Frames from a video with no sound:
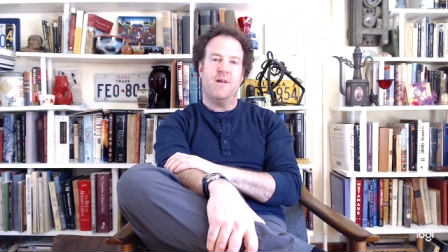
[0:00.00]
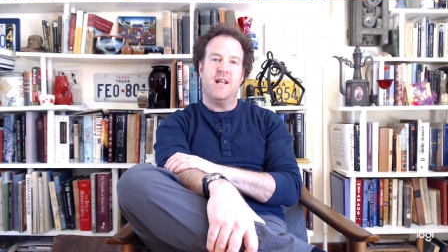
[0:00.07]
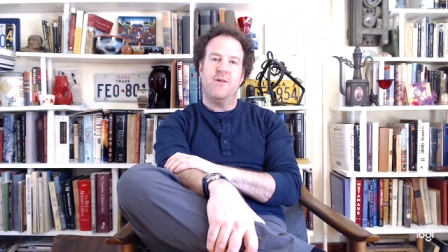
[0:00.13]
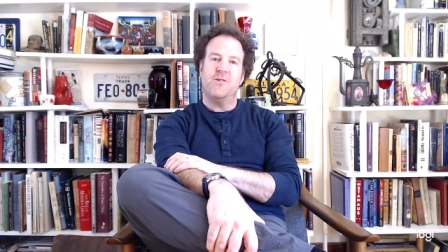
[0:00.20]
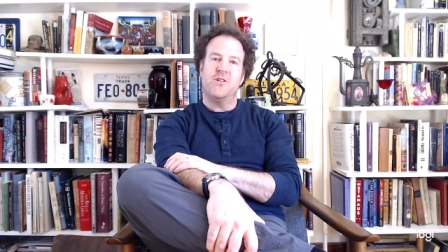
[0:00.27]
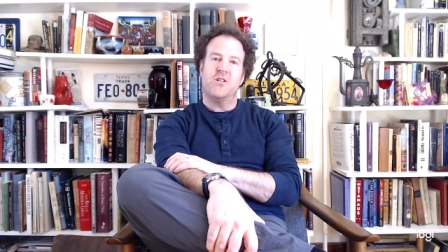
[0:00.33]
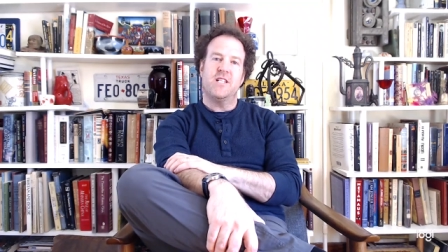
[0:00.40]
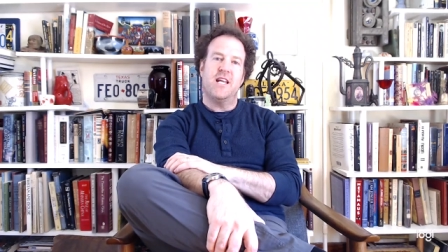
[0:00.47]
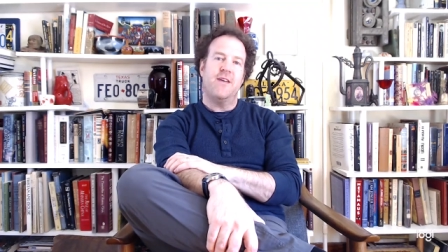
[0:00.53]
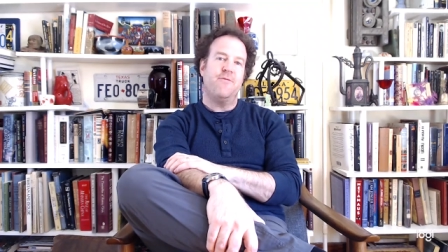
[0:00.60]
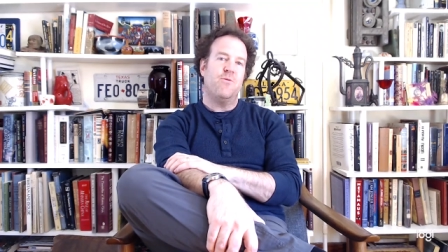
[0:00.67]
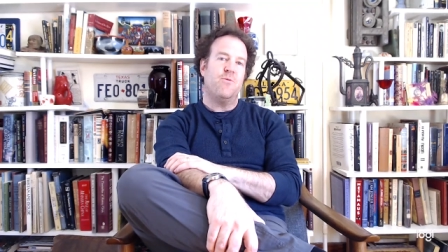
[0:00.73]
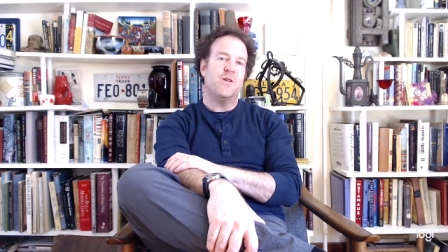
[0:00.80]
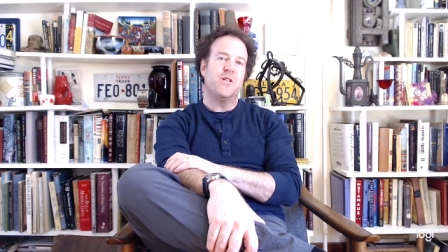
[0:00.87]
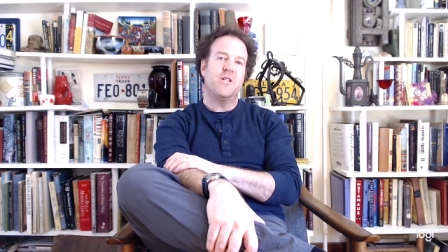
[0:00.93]
And I would just say
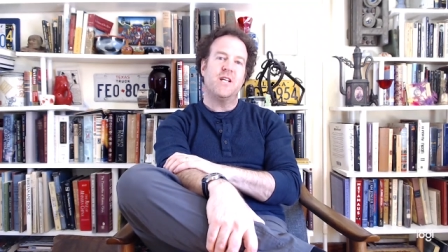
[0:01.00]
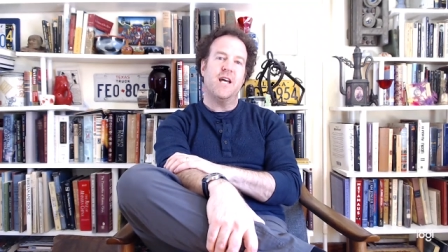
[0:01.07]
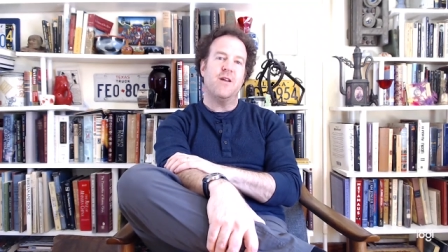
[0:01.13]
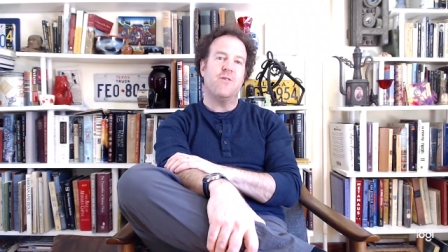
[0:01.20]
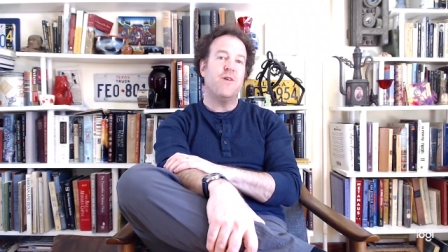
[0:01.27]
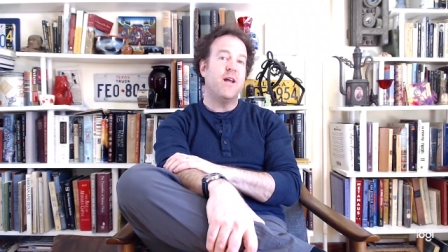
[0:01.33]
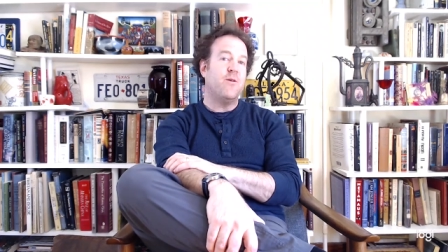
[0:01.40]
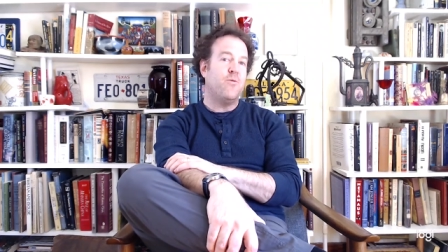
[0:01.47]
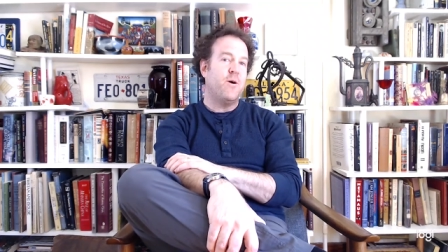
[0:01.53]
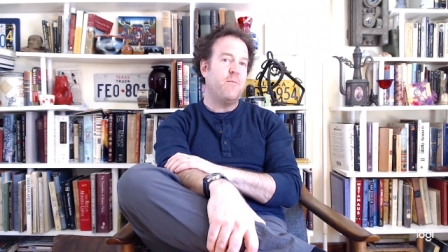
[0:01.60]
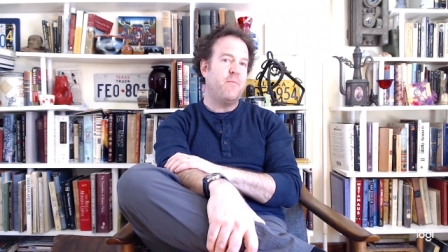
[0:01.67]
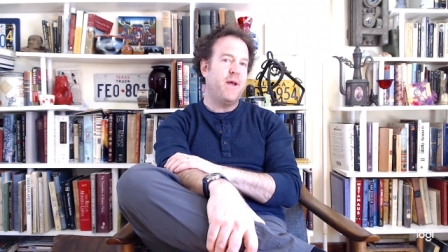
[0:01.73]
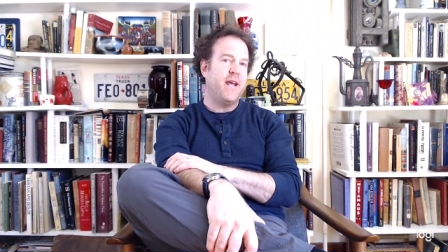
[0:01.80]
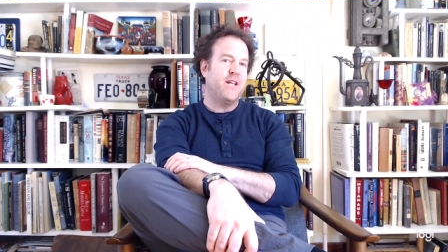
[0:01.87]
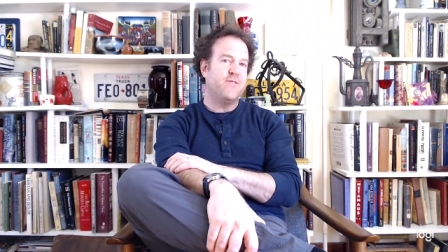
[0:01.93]
everyone just kind of write a
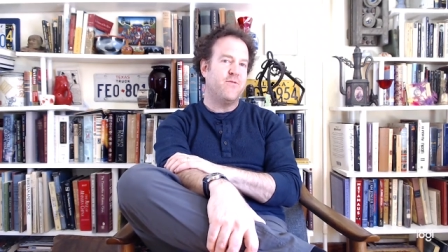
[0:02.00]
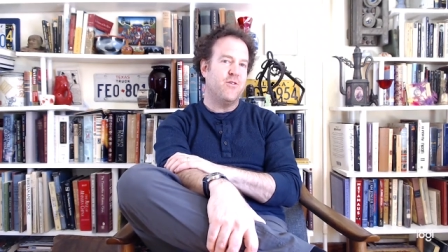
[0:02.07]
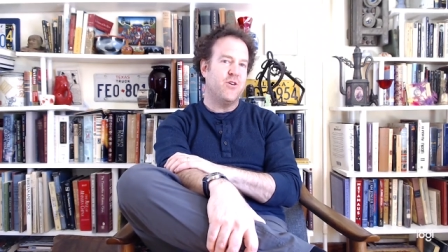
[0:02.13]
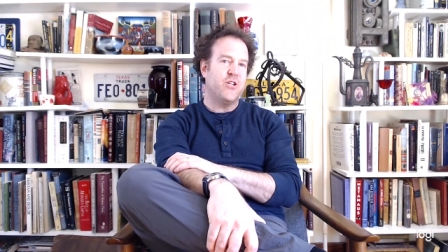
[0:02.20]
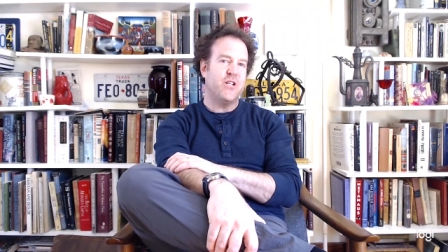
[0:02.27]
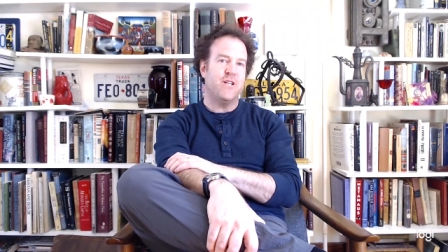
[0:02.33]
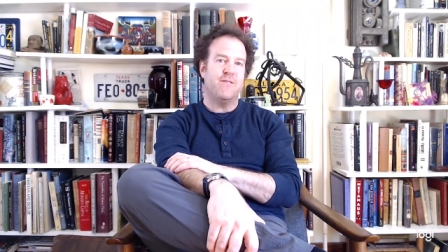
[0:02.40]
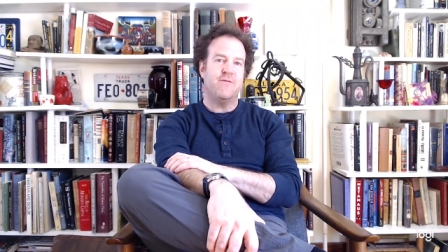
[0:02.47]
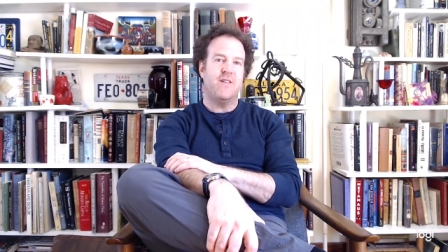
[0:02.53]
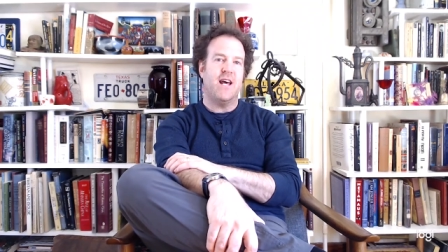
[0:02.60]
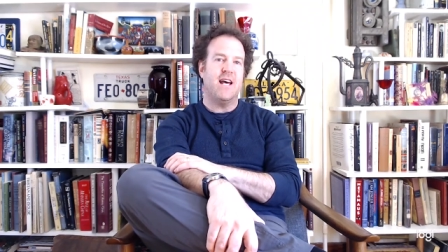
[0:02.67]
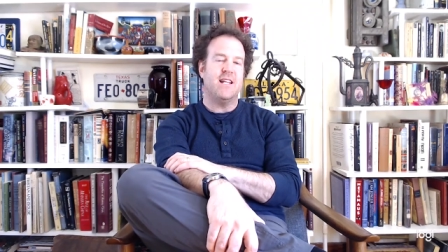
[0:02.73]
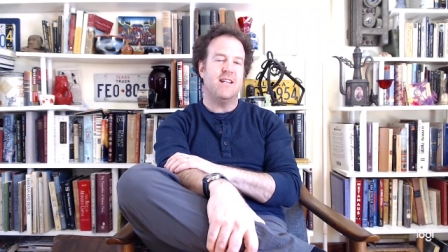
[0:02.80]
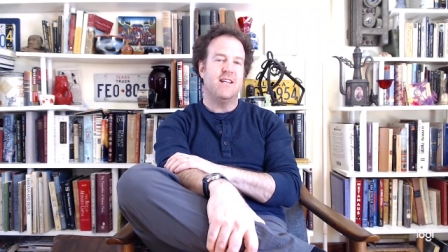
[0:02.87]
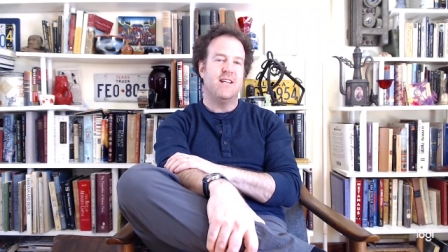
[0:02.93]
one-page version of
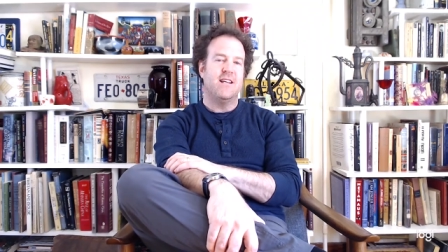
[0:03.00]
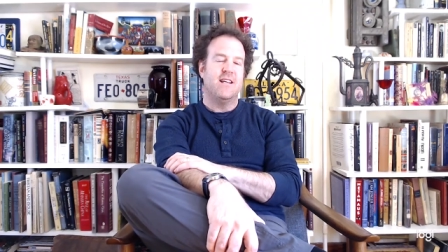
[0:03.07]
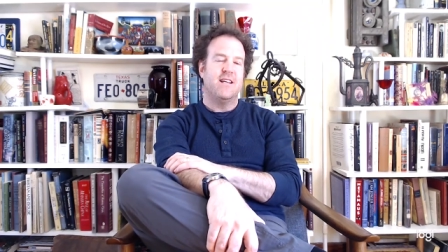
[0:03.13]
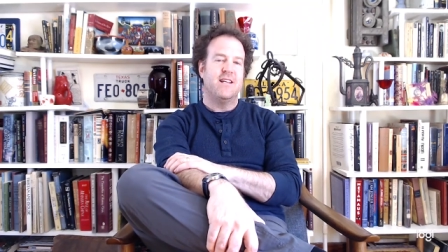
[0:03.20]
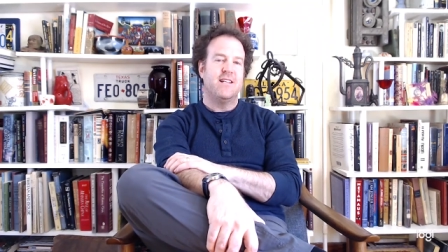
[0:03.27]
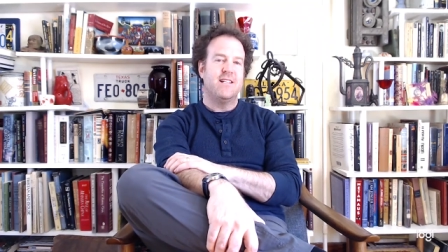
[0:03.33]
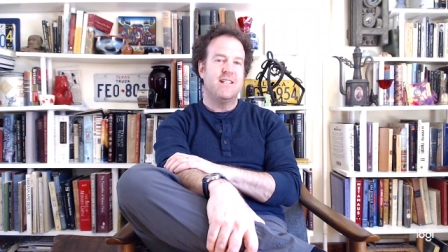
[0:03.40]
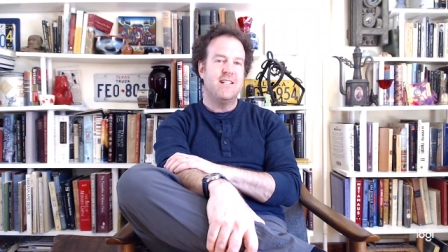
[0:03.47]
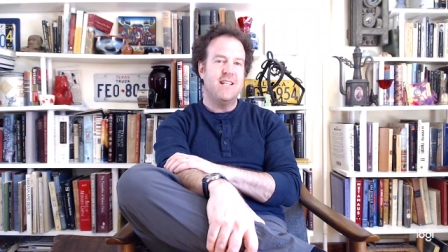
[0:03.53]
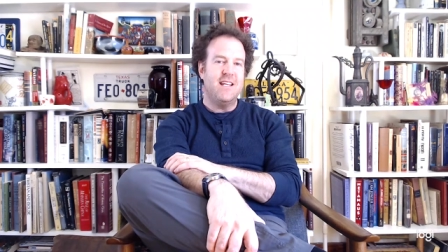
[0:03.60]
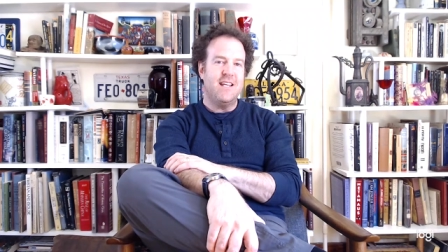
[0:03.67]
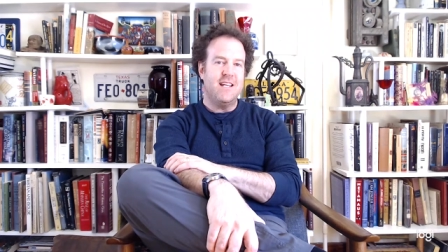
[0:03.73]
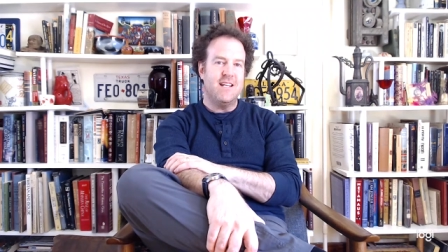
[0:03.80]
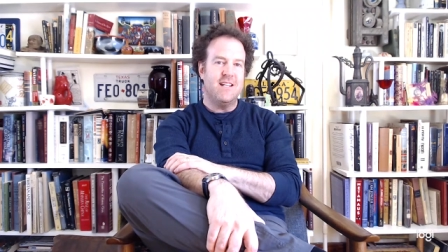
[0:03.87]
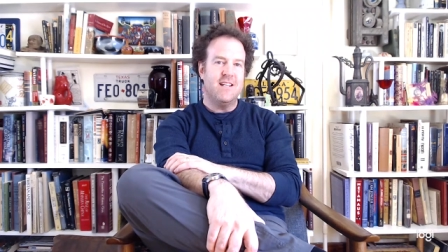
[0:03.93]
that
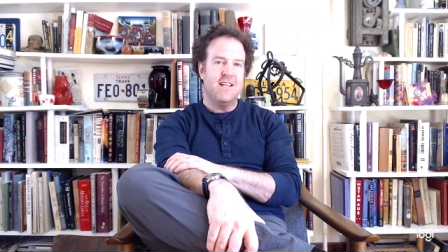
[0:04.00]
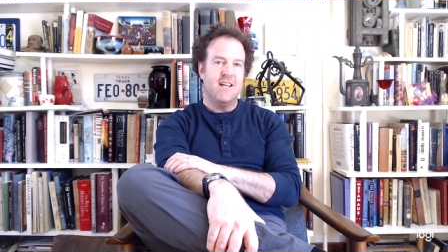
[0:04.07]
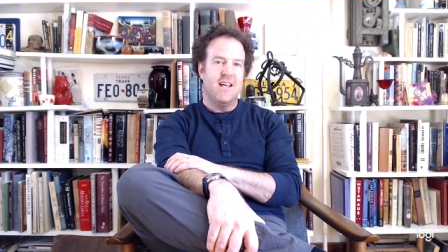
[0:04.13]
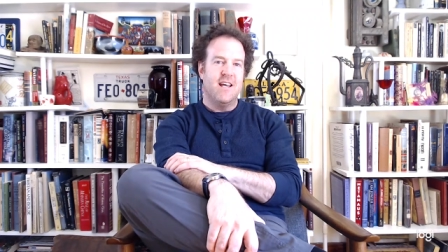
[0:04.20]
scene.